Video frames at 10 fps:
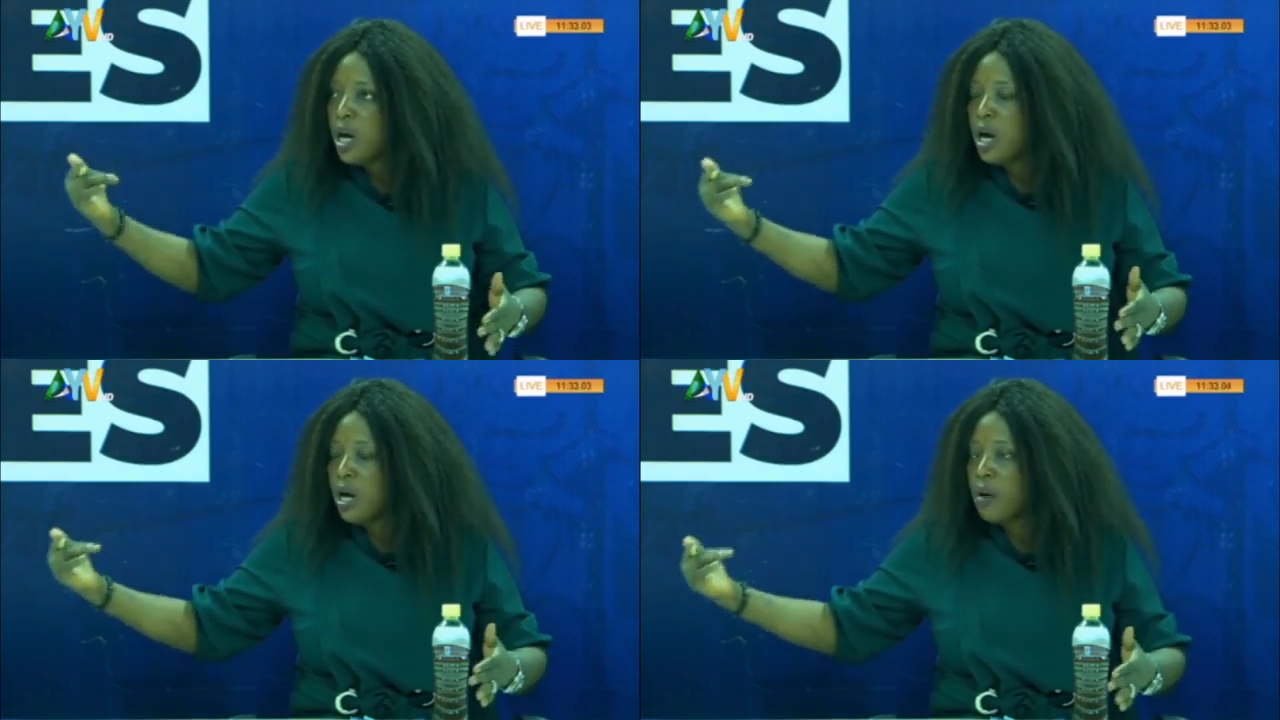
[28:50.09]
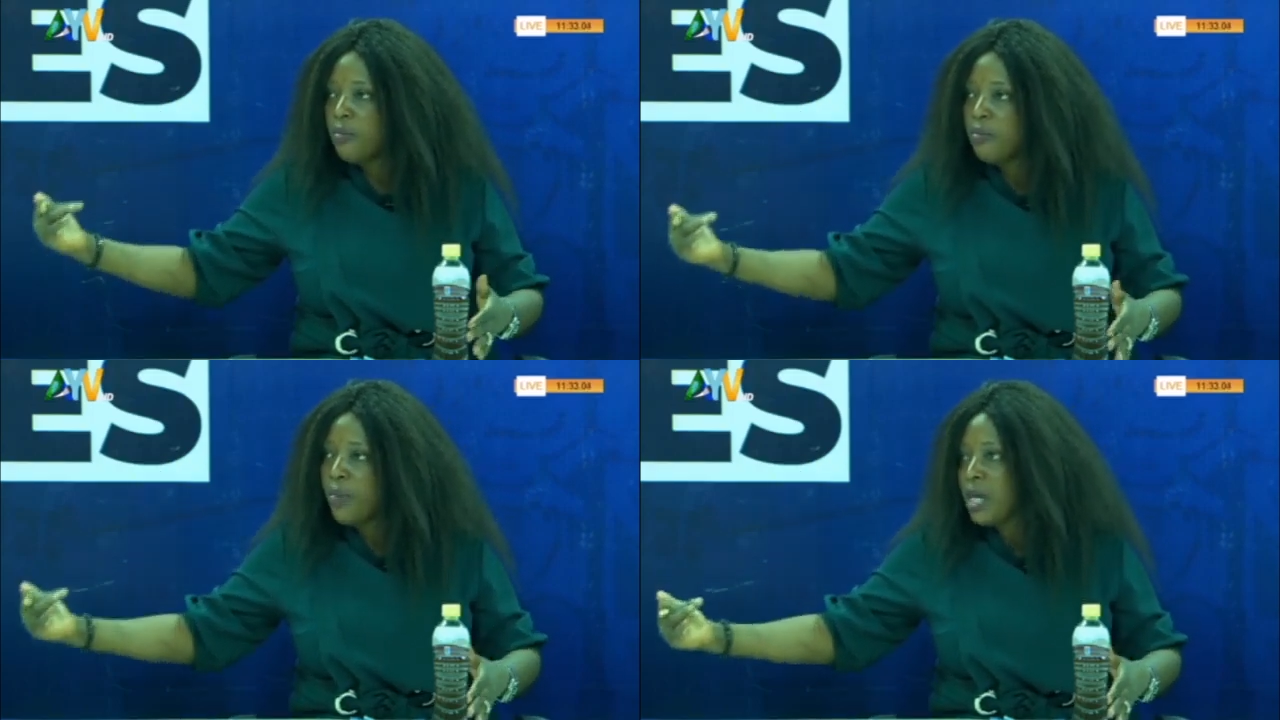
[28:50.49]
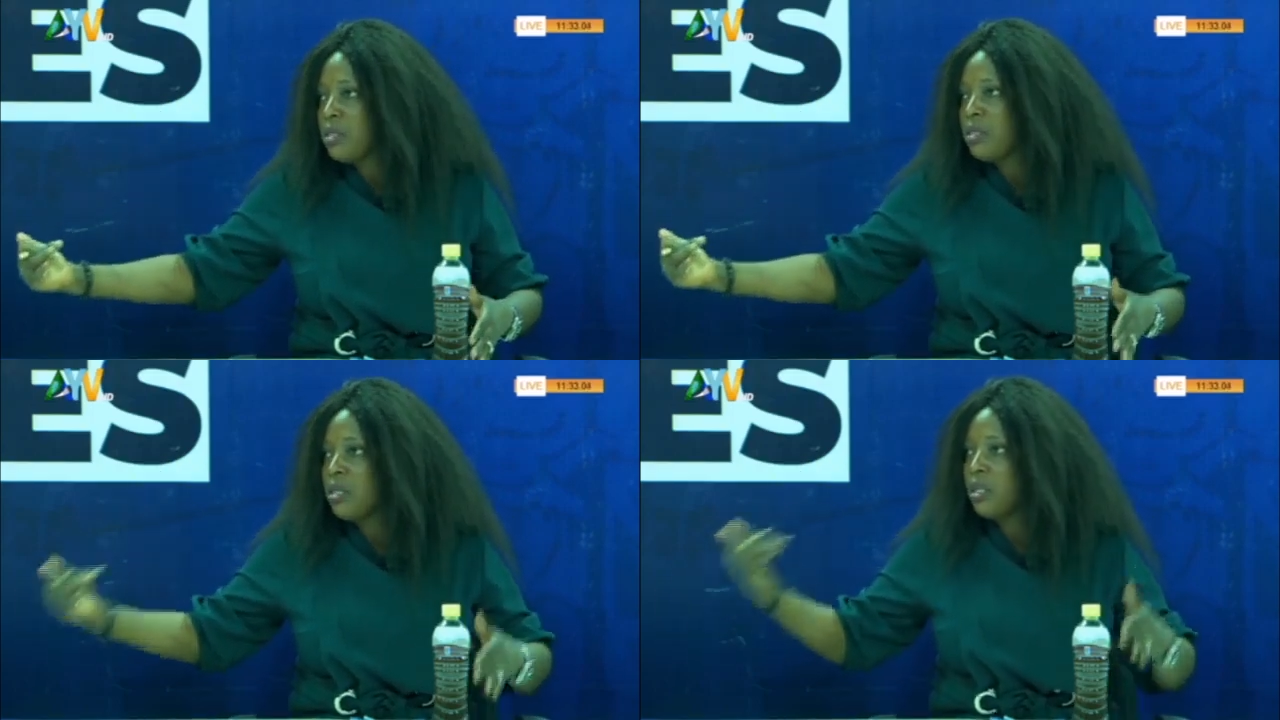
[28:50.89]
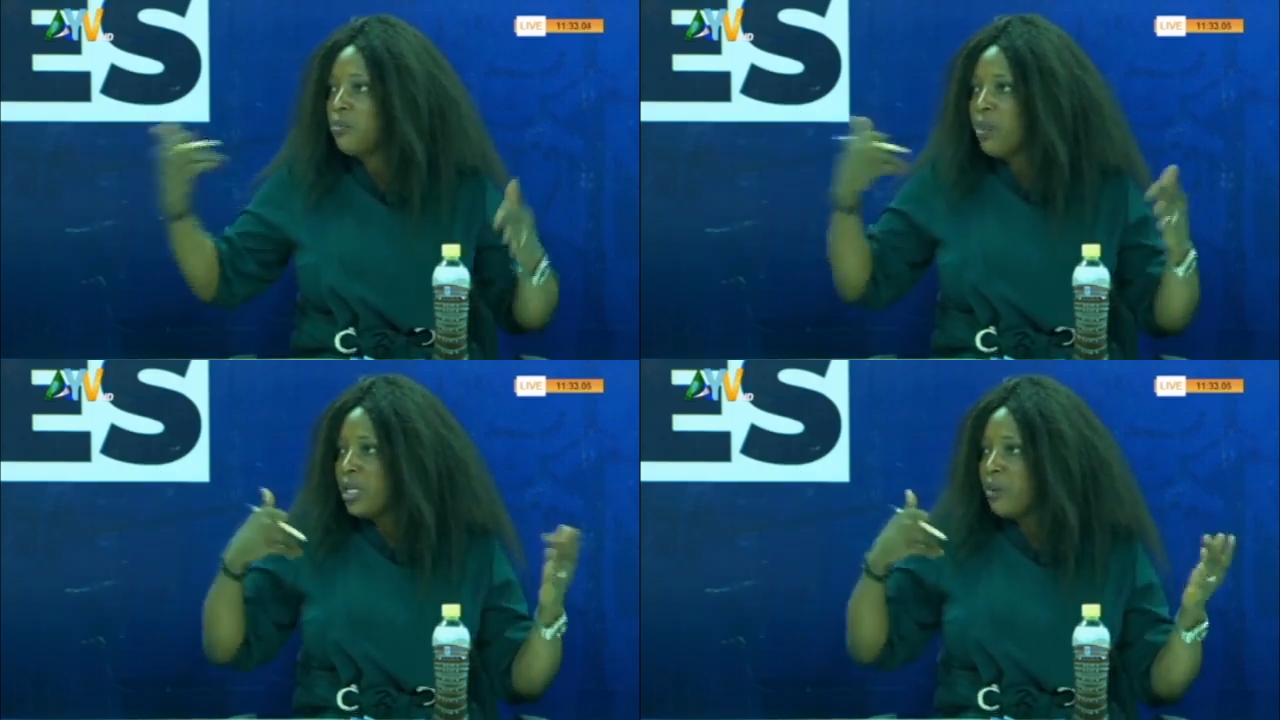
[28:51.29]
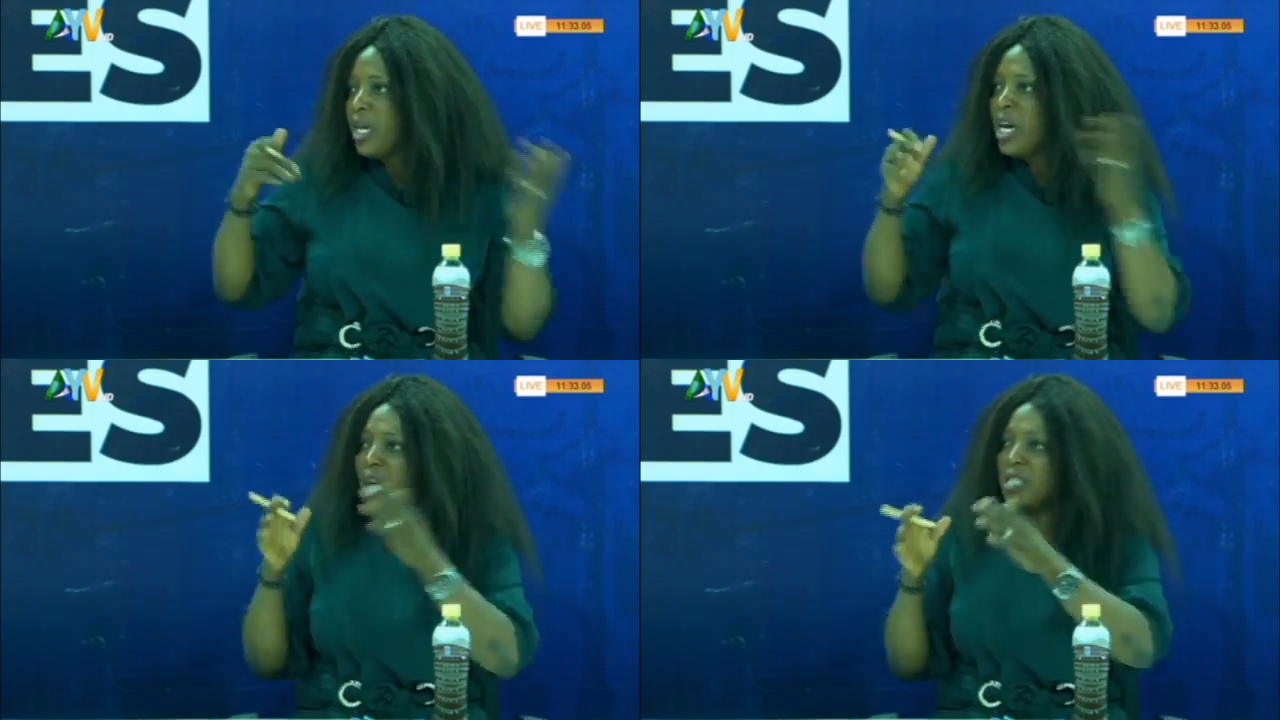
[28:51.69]
party in
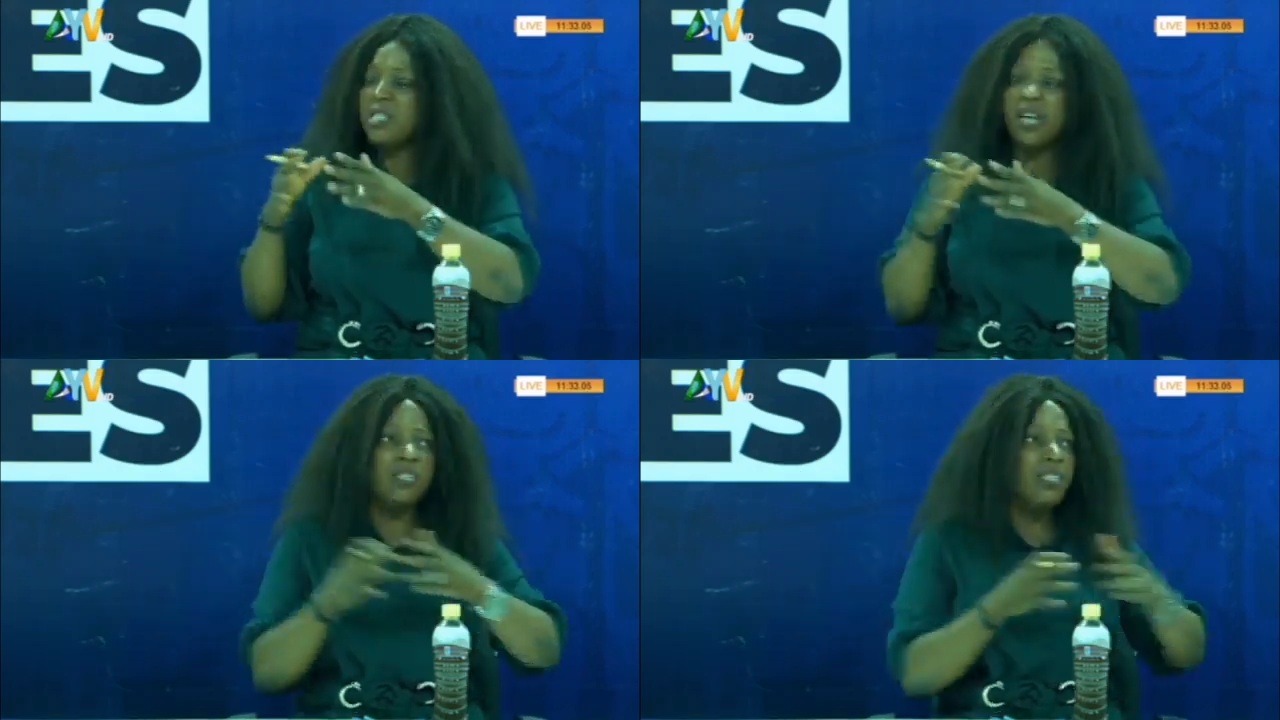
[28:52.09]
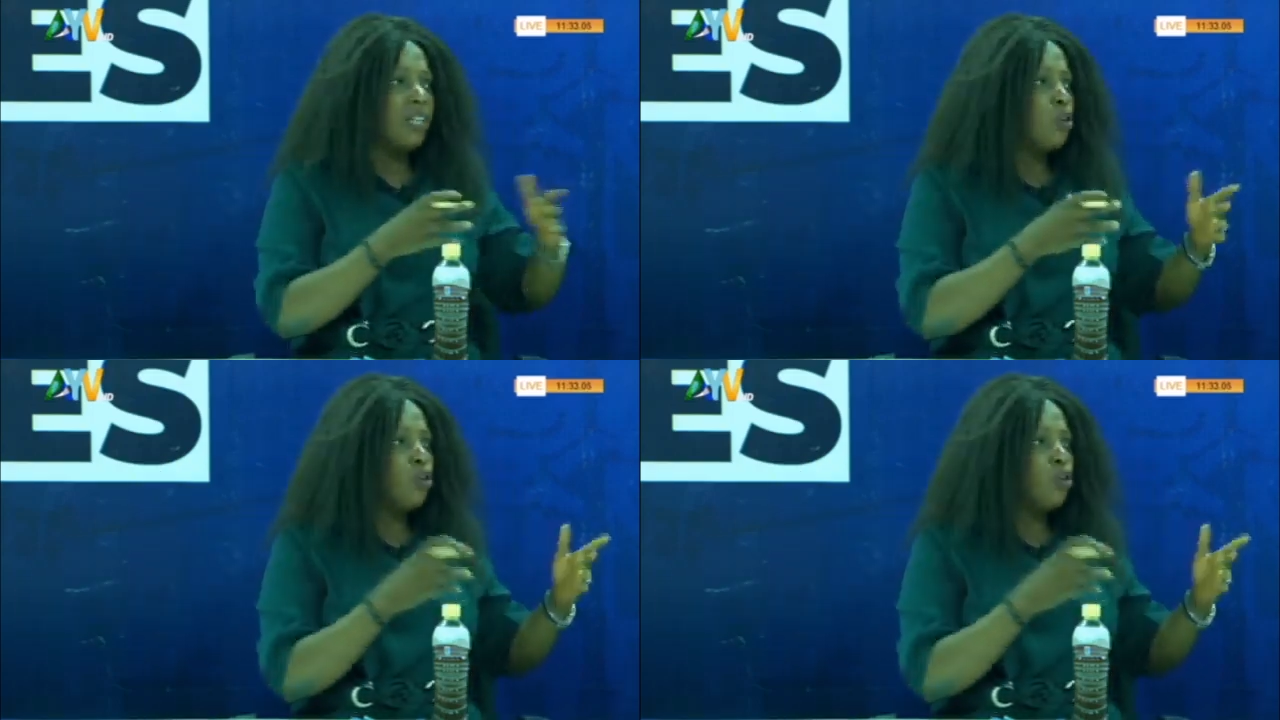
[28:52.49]
parliament? I think they need, I don't